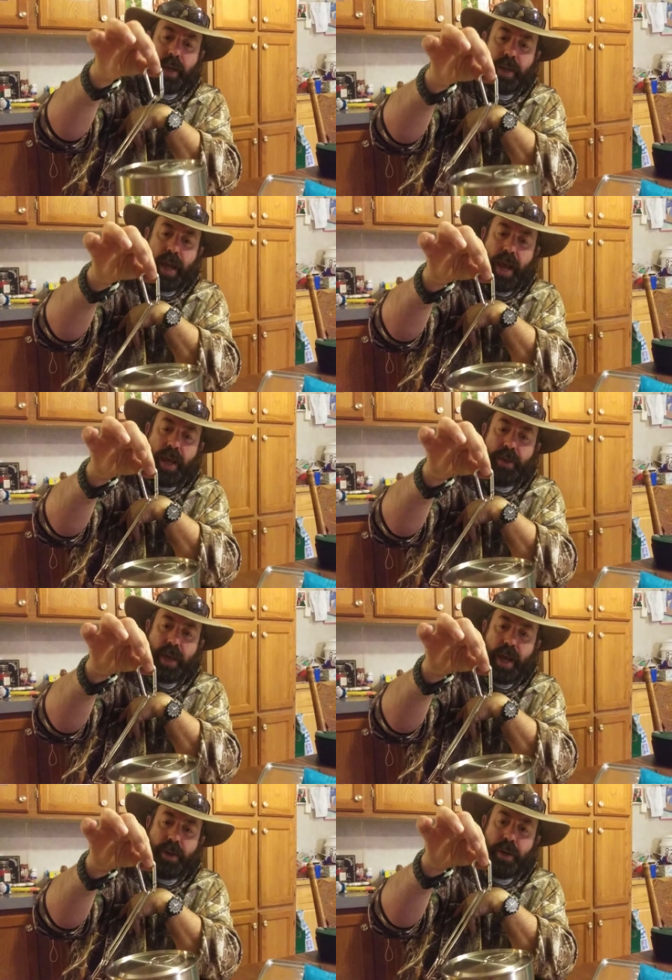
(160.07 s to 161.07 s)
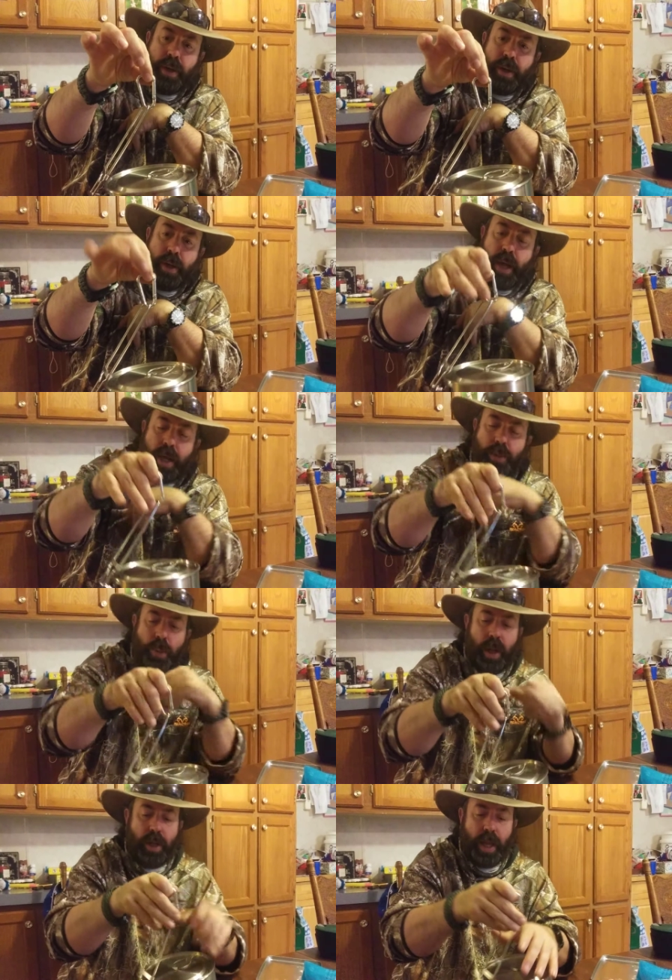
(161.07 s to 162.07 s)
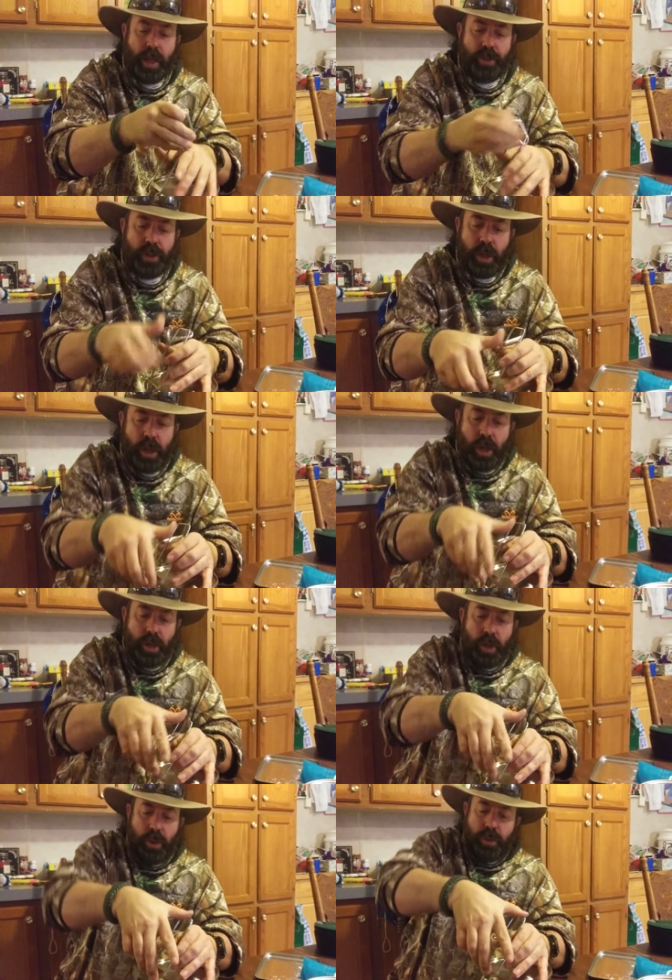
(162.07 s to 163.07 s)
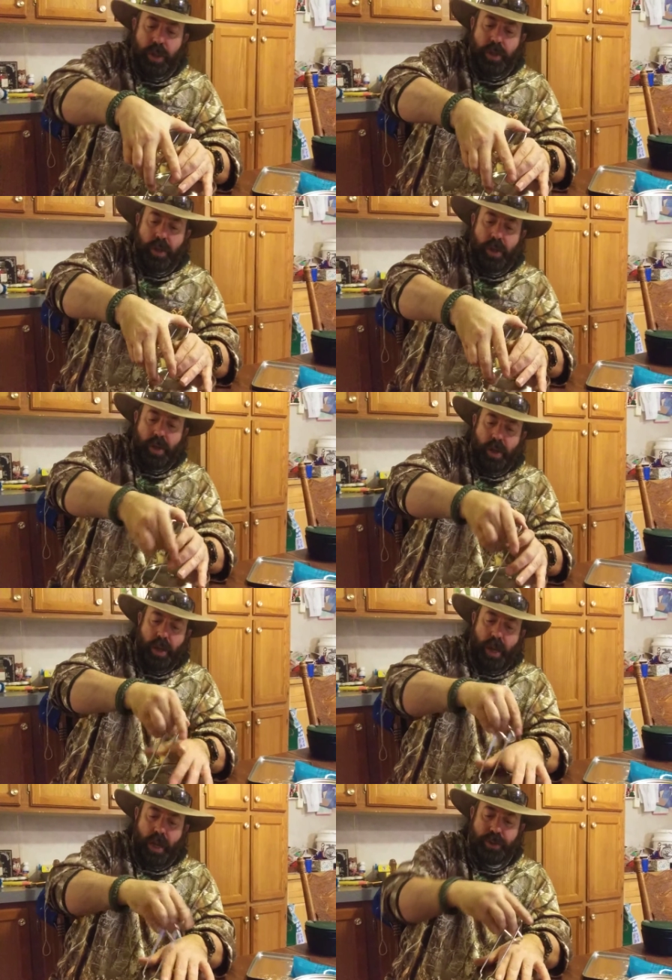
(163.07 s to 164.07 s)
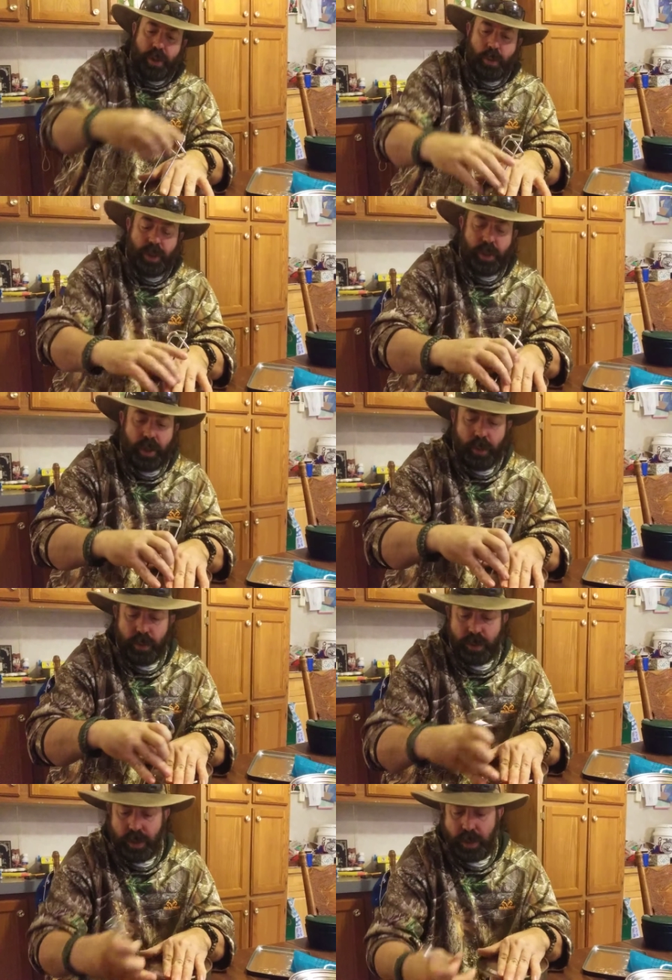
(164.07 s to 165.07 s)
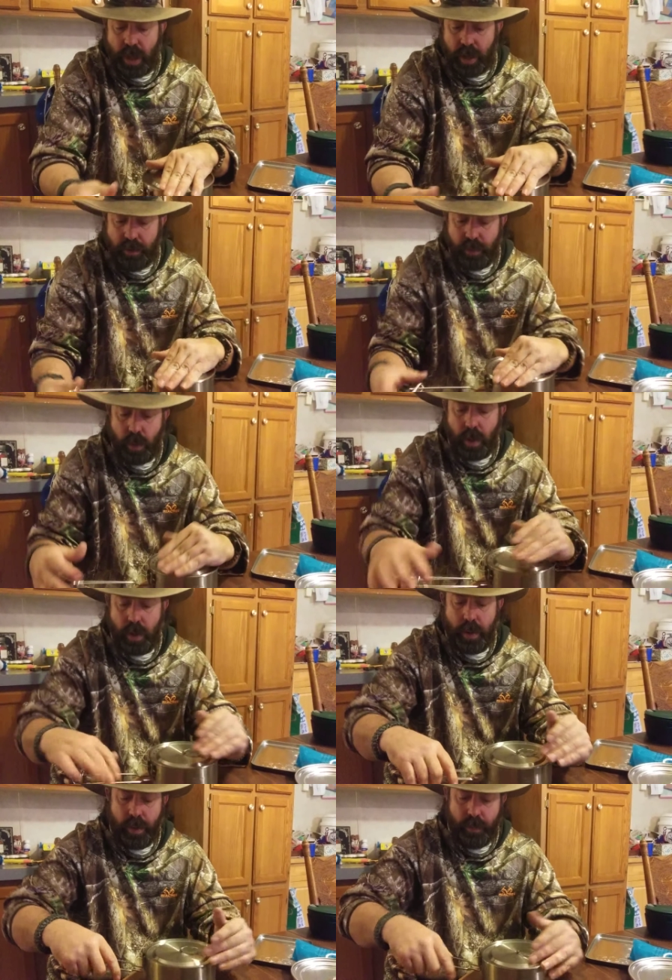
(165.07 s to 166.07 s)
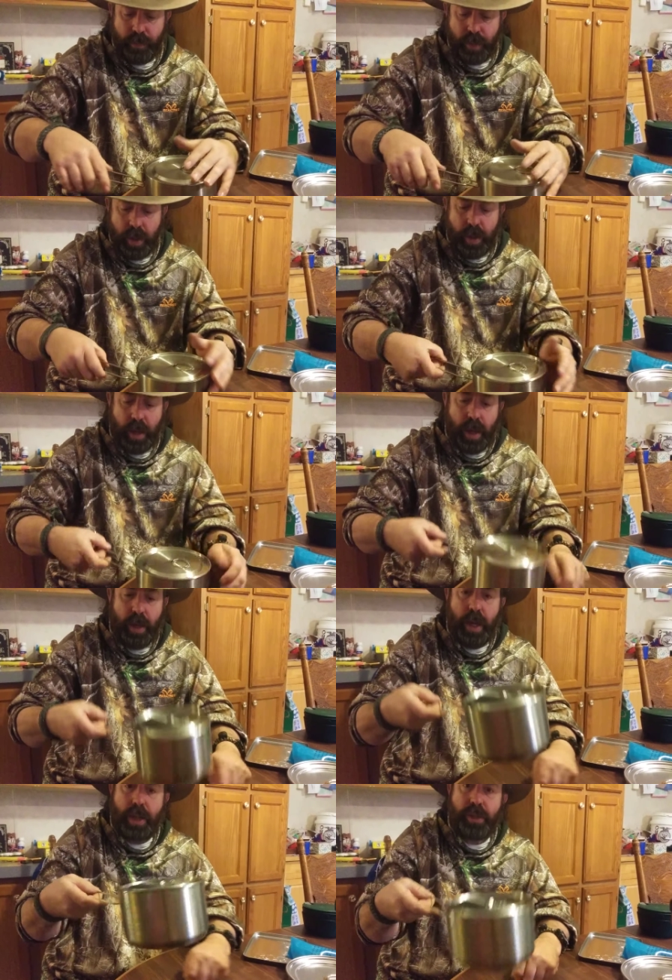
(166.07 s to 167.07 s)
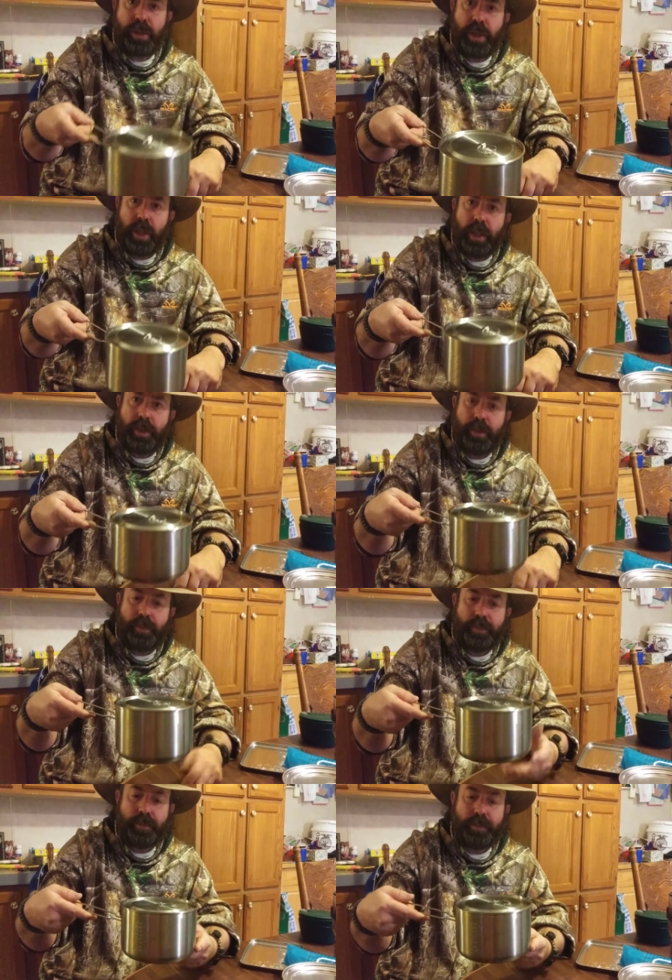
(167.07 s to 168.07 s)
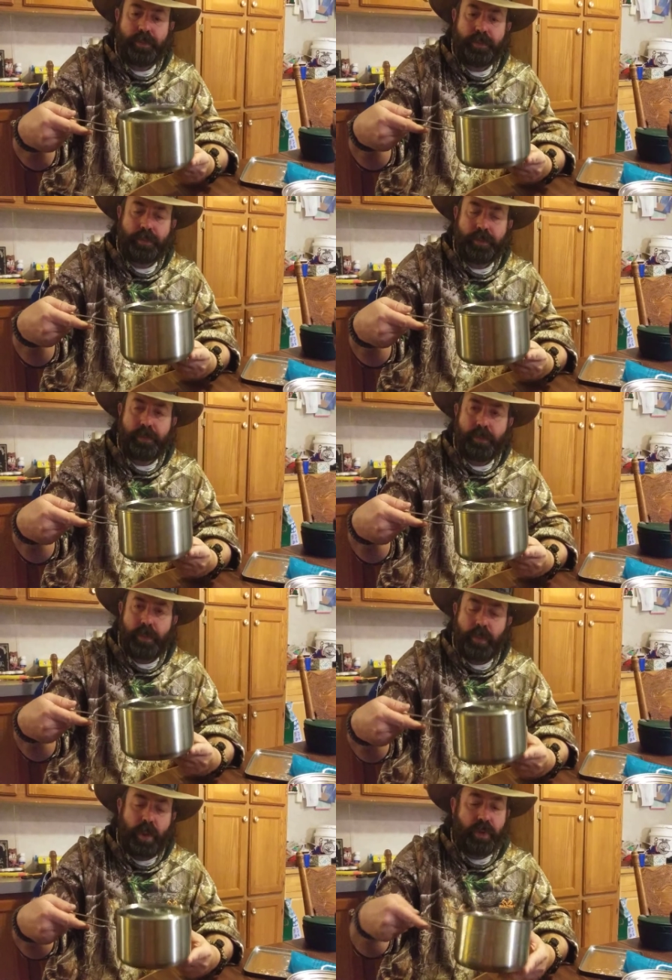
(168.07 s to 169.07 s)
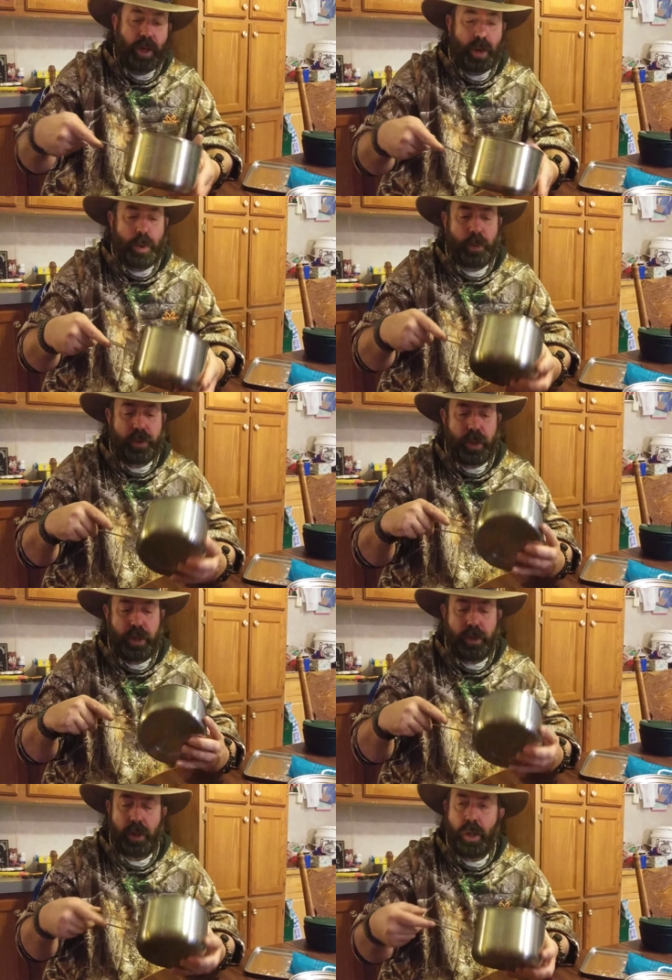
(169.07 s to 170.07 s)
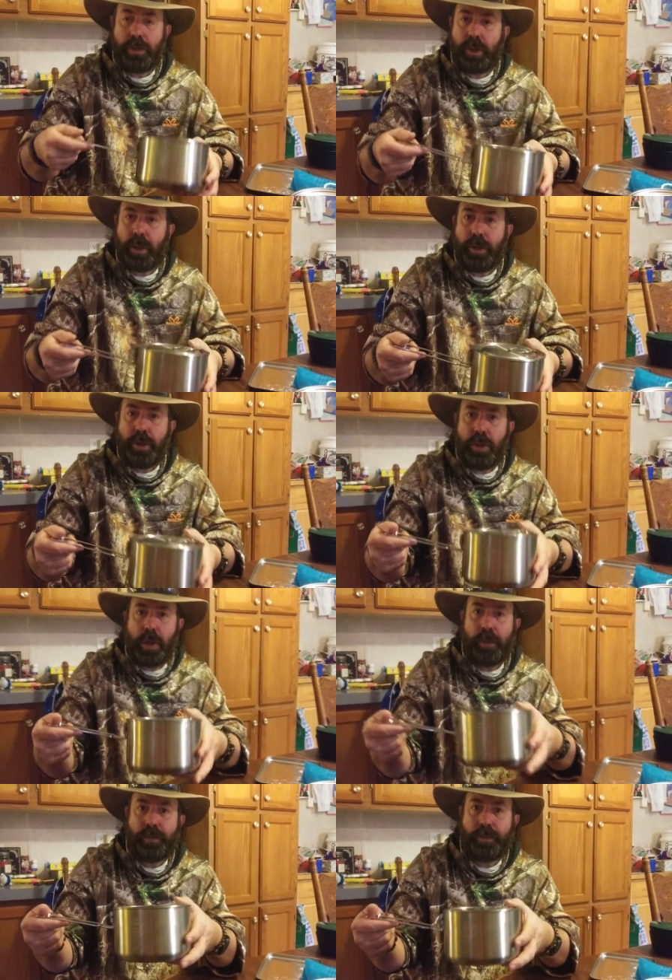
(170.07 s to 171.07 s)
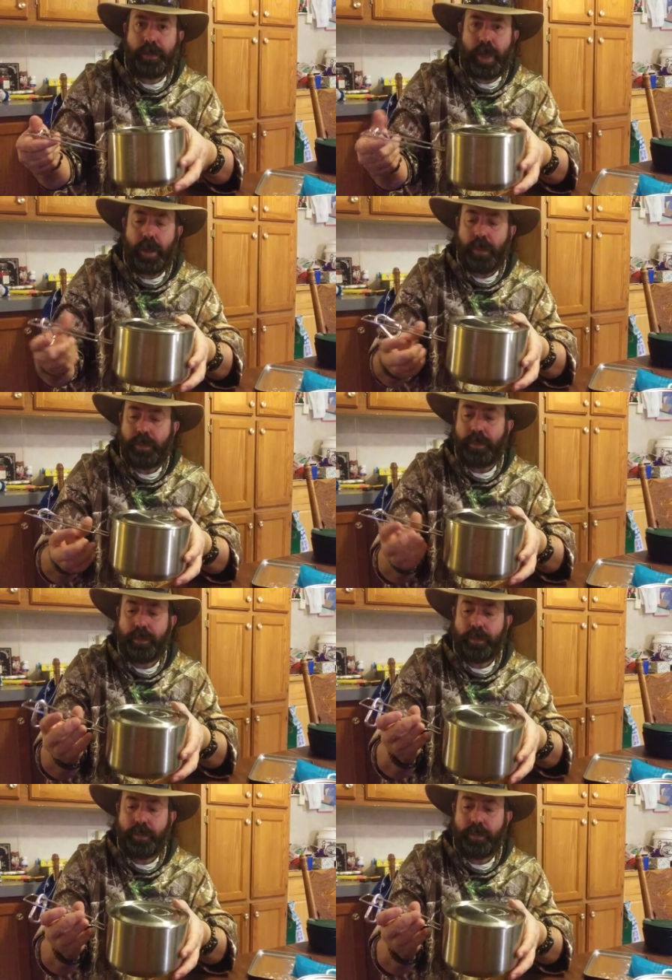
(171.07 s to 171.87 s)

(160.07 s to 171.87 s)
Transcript: can hang that as well as use it as it originally was designed for as a skillet. If I come up with anything else, I'll let you know. Thank you.